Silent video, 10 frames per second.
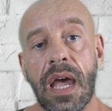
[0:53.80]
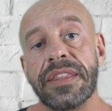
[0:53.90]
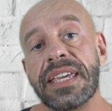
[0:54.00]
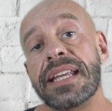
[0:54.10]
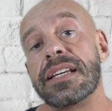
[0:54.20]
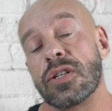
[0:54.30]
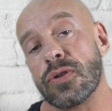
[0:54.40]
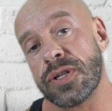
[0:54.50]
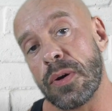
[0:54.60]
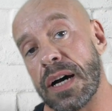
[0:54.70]
At the end, it will
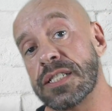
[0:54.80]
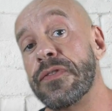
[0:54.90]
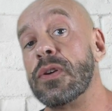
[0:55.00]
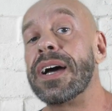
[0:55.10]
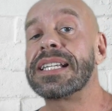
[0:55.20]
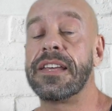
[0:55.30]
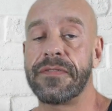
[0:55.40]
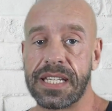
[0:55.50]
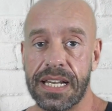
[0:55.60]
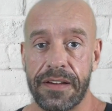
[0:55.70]
also ask for your
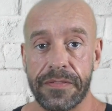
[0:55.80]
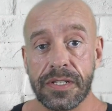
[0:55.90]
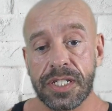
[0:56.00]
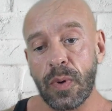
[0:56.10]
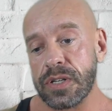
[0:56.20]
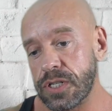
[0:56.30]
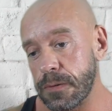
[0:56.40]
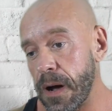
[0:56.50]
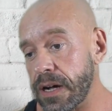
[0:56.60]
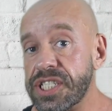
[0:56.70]
activity levels. Once you
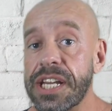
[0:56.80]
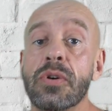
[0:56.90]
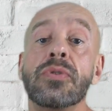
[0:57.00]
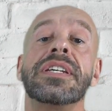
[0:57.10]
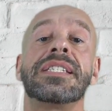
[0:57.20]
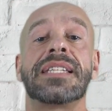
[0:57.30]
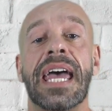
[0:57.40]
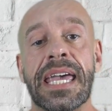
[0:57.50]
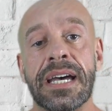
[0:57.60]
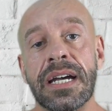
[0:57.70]
punch in all this
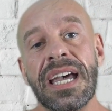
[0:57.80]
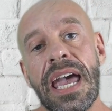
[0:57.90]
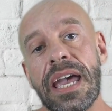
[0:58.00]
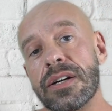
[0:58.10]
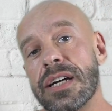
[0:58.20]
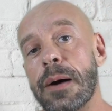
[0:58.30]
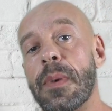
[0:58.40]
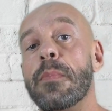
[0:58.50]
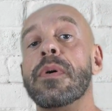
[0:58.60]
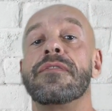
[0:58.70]
data, it'll come
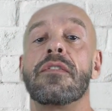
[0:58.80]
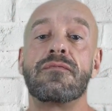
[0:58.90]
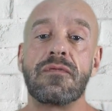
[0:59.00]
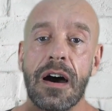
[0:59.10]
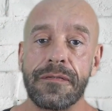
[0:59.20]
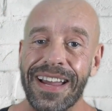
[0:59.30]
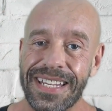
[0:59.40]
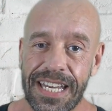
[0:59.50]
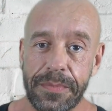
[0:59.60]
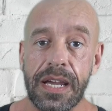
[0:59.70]
up with a rough
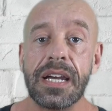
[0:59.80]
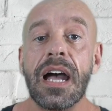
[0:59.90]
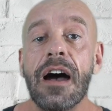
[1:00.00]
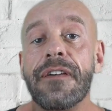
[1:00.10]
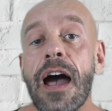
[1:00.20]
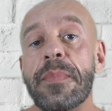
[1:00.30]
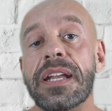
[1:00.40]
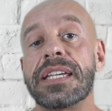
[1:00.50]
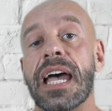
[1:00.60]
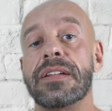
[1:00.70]
estimate of how
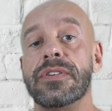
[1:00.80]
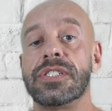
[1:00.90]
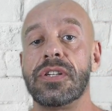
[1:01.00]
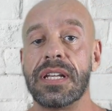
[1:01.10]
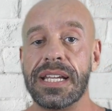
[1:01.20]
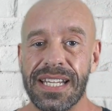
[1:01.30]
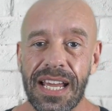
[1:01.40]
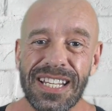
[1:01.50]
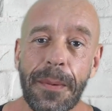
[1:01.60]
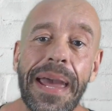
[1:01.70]
many calories you need
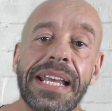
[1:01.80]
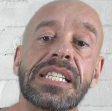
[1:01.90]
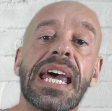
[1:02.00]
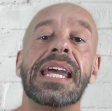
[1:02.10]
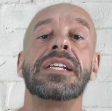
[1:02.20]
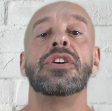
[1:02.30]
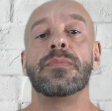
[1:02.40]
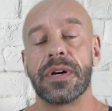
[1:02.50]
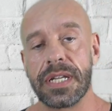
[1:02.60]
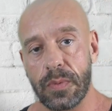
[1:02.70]
to maintain your
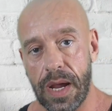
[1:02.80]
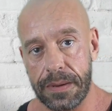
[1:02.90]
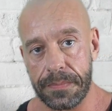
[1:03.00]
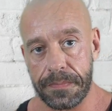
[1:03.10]
body weight.